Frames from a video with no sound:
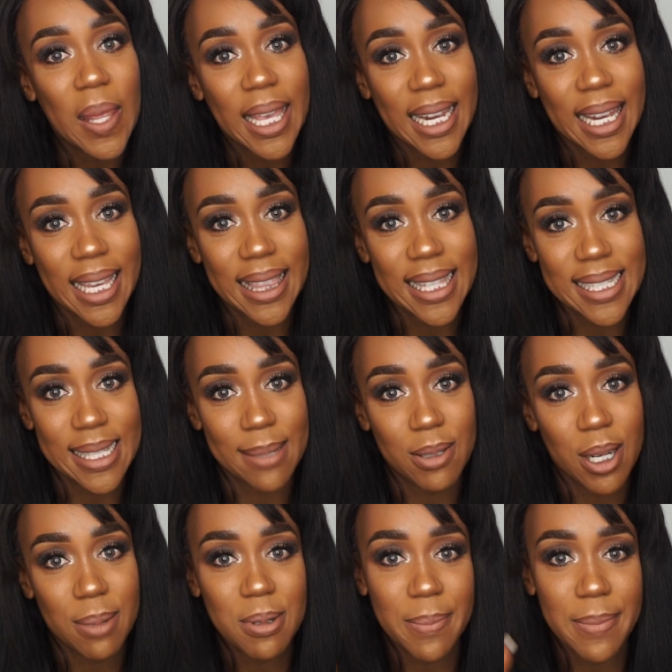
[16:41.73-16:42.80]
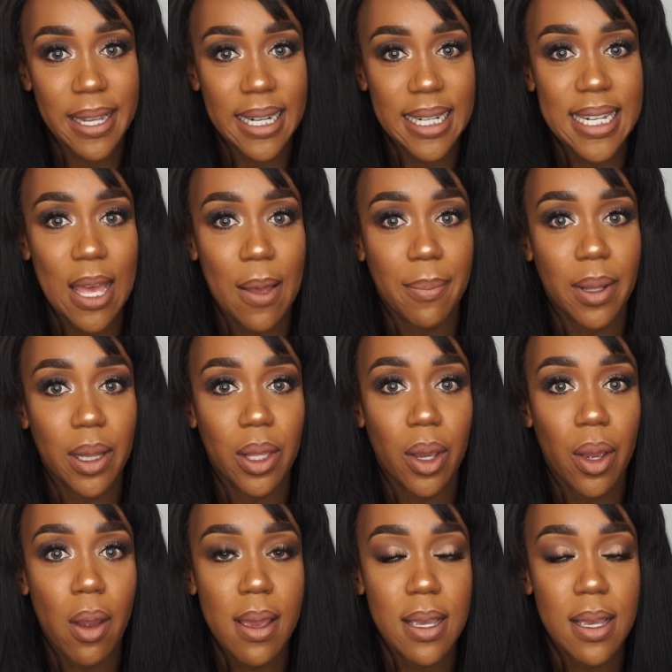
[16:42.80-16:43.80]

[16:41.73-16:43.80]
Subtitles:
click the subscription button down below,